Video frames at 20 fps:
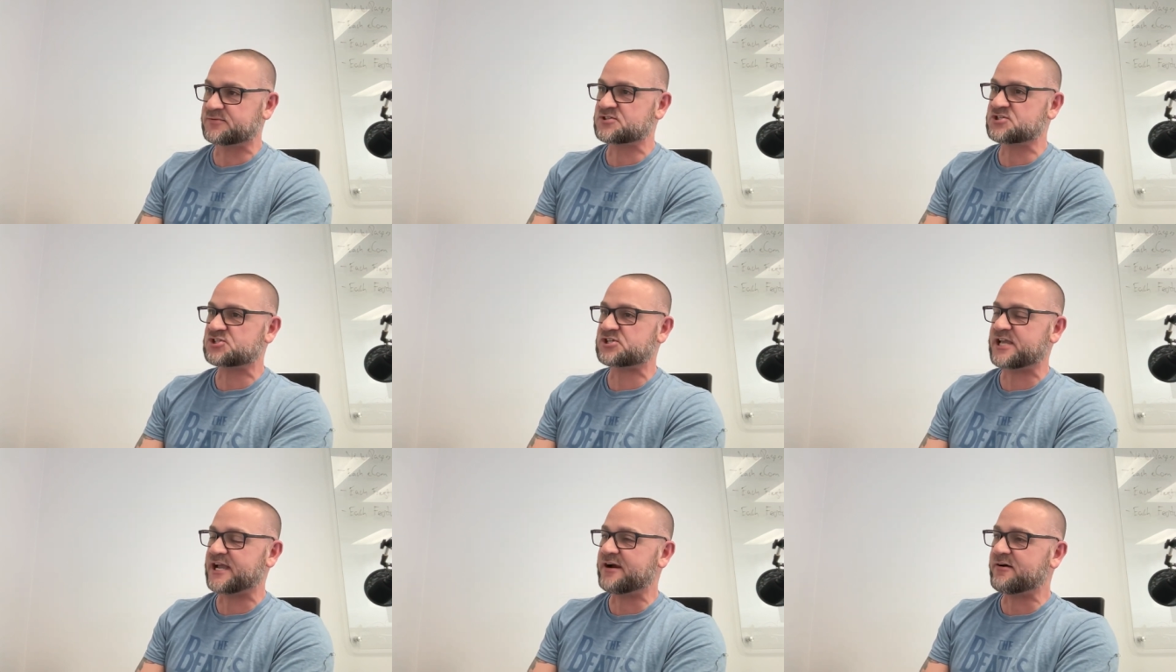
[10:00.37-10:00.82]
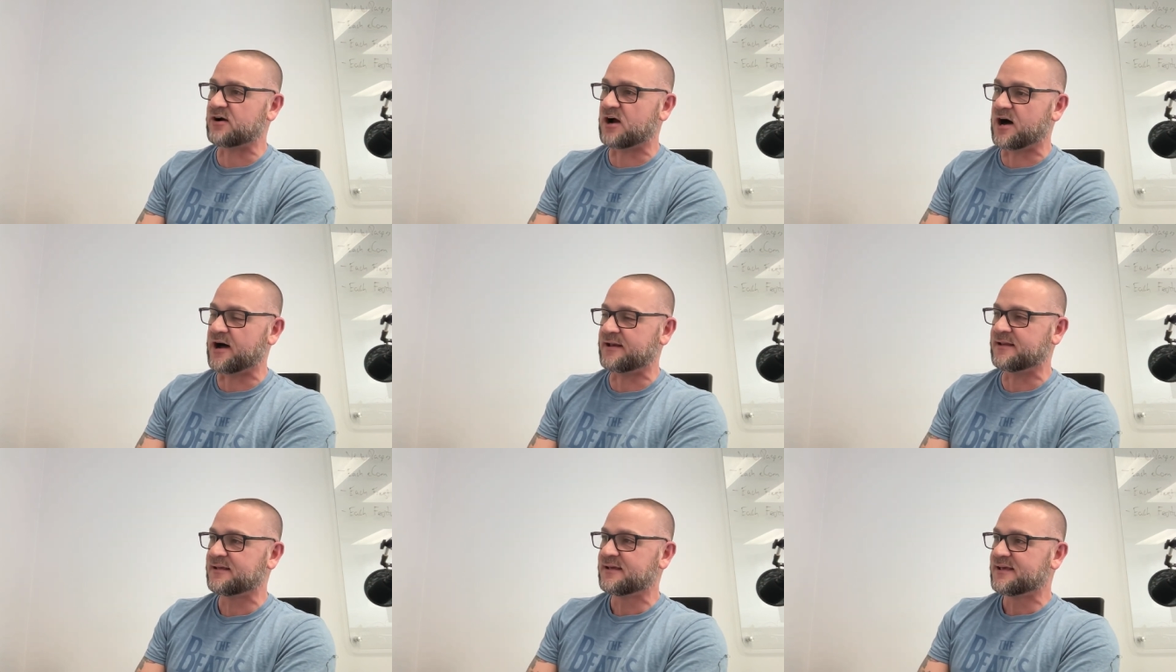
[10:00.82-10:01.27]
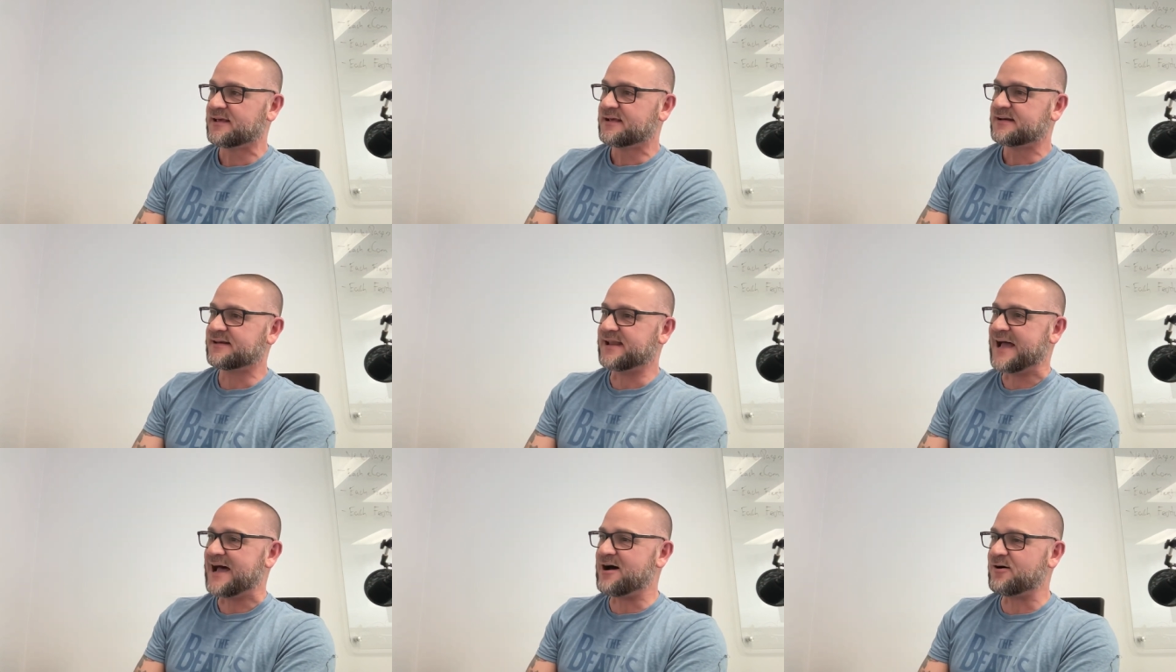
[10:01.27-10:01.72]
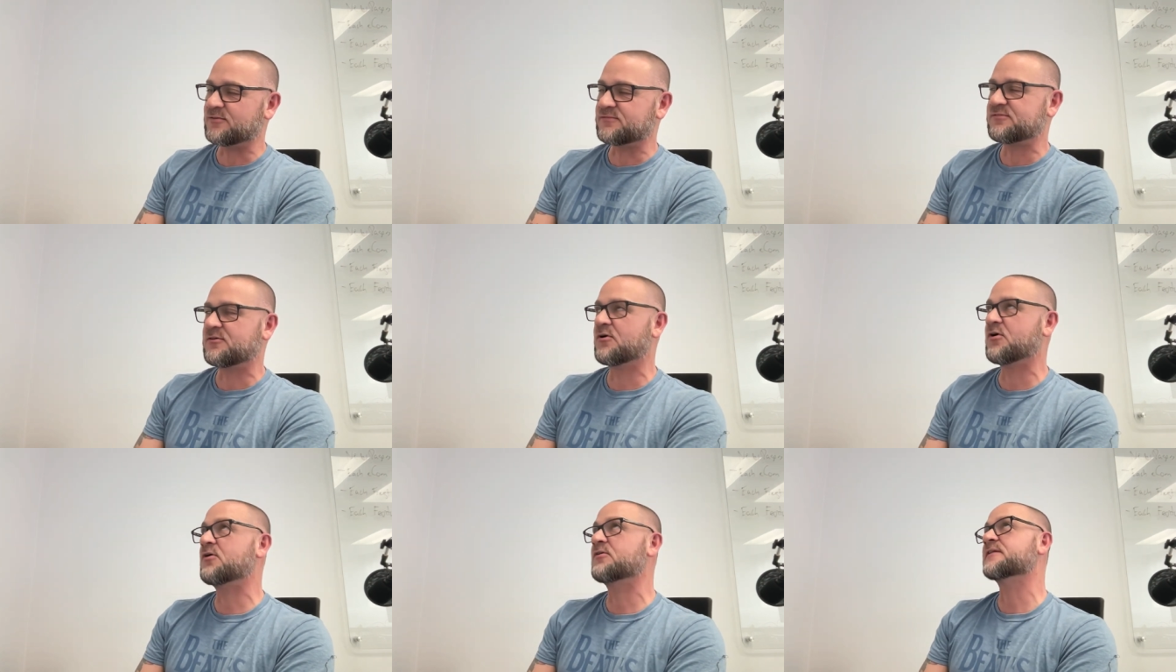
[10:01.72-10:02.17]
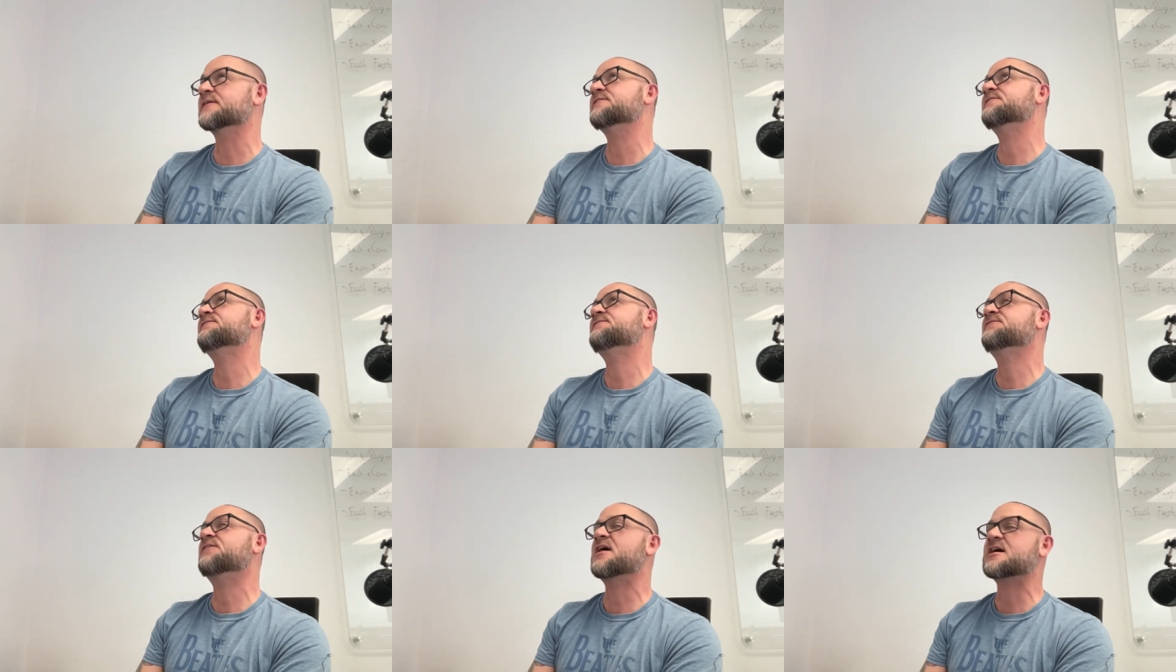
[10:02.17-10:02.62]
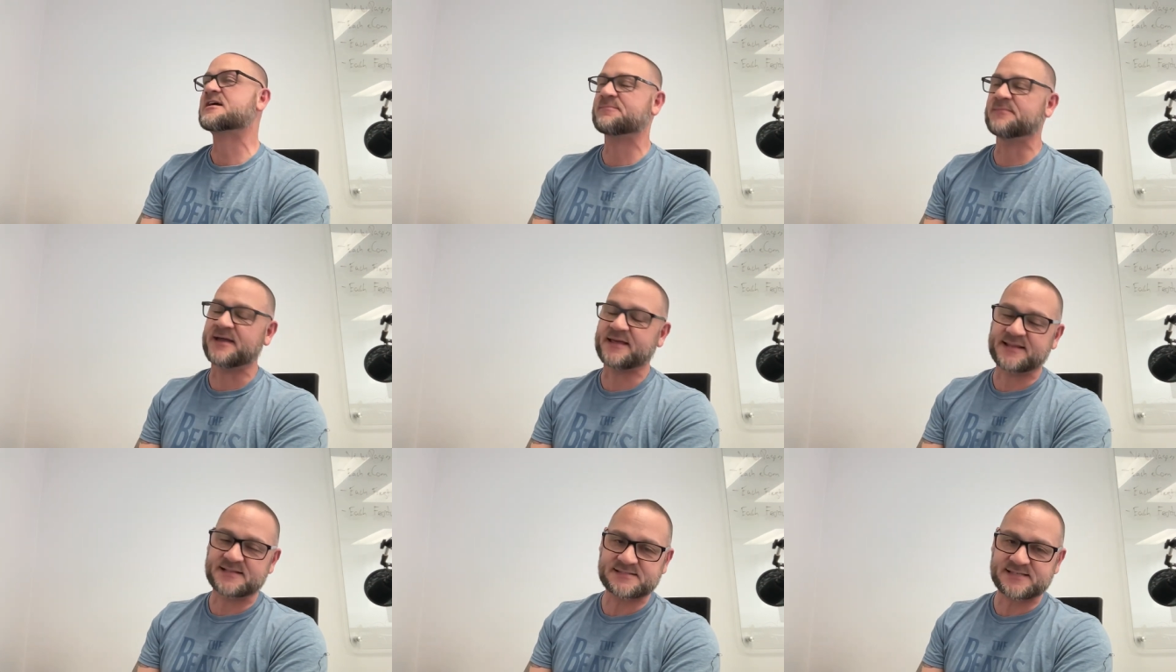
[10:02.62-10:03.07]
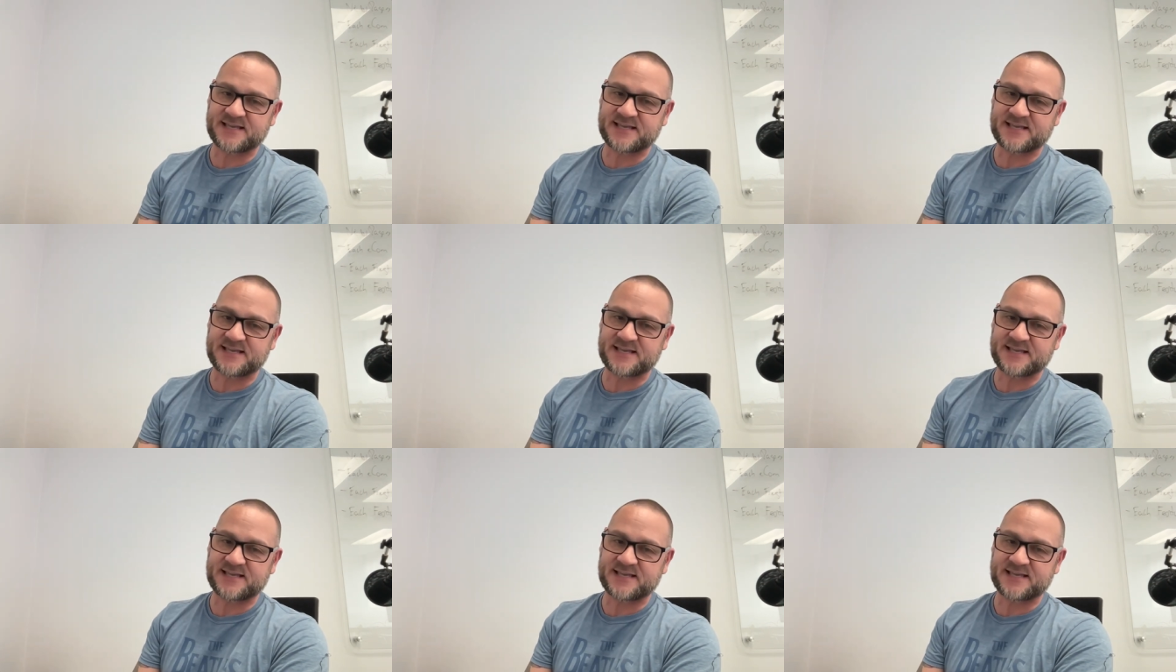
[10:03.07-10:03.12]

share on. Now, holy fuck, man, it's